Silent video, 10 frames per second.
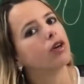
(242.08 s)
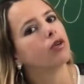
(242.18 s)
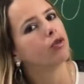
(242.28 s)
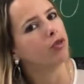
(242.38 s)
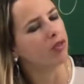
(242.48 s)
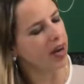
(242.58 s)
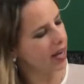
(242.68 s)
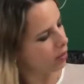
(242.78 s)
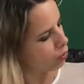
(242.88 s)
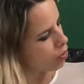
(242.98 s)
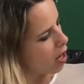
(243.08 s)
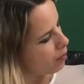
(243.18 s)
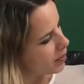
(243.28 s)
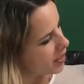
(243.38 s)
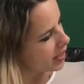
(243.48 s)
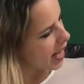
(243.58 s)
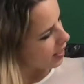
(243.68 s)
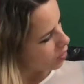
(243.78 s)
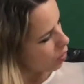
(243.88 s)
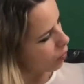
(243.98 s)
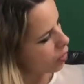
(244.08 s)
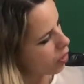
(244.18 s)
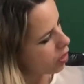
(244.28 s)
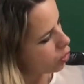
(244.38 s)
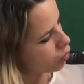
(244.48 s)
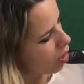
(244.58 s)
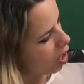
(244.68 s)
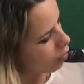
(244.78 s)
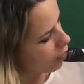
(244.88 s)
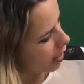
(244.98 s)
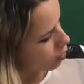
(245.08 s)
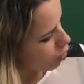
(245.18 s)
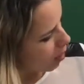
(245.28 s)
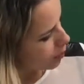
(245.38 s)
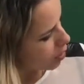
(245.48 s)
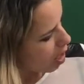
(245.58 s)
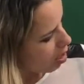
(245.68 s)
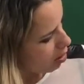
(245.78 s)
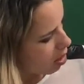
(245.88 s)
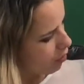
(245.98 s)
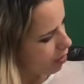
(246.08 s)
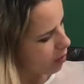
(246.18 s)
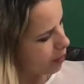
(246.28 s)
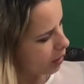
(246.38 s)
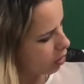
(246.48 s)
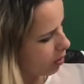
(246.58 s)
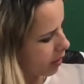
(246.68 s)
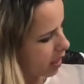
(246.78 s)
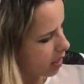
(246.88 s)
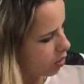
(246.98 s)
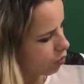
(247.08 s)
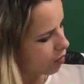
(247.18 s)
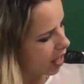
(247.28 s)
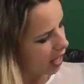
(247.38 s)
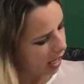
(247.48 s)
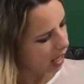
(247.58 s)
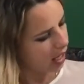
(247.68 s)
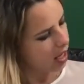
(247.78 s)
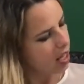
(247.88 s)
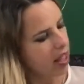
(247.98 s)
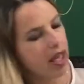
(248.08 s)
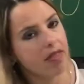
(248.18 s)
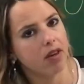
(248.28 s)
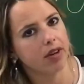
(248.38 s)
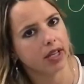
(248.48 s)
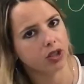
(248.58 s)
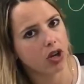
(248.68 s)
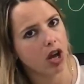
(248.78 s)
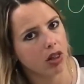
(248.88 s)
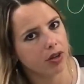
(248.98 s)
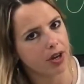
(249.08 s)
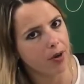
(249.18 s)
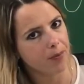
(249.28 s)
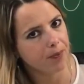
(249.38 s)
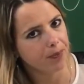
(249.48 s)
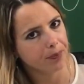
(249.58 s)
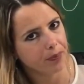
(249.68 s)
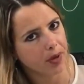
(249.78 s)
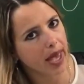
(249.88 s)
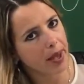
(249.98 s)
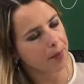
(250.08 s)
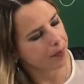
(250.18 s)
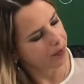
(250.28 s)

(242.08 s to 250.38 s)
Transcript: Raindrops, yes. So you're going to draw raindrops all over the picture because it's raining, and then you get to color it up, okay?